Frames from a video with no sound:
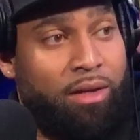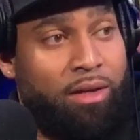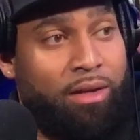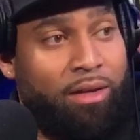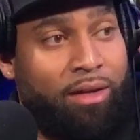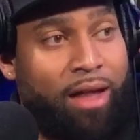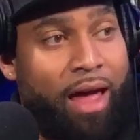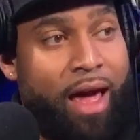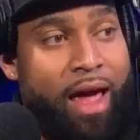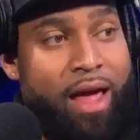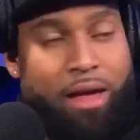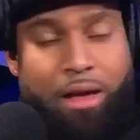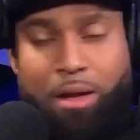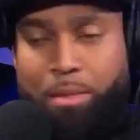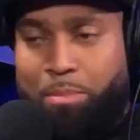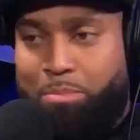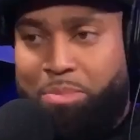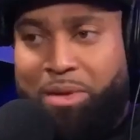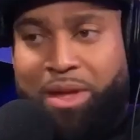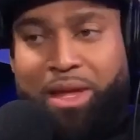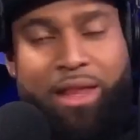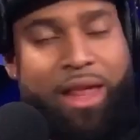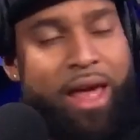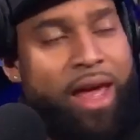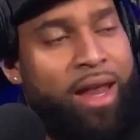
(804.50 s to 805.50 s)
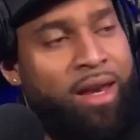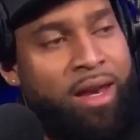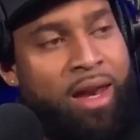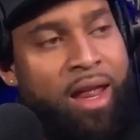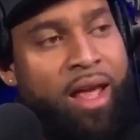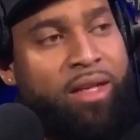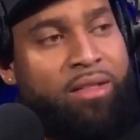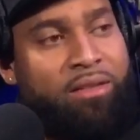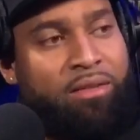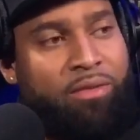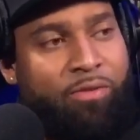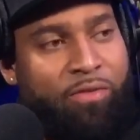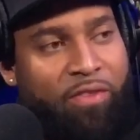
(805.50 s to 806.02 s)
Like, be that
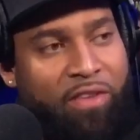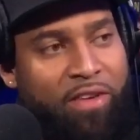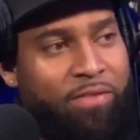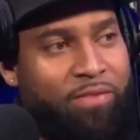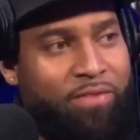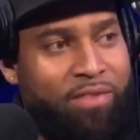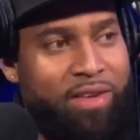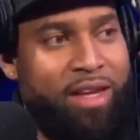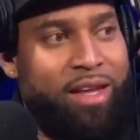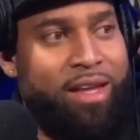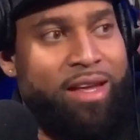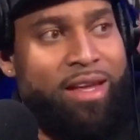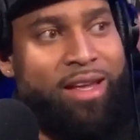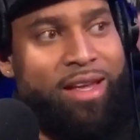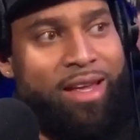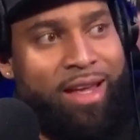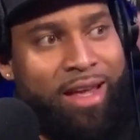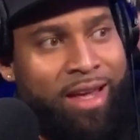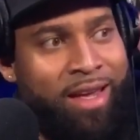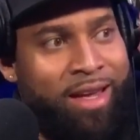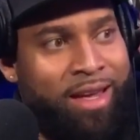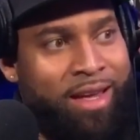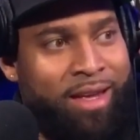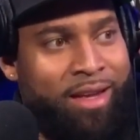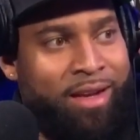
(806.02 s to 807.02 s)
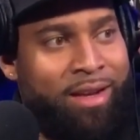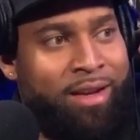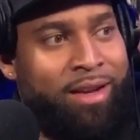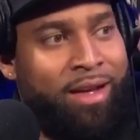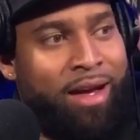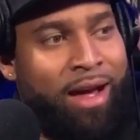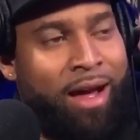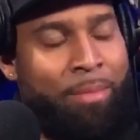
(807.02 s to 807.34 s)
next 50. Be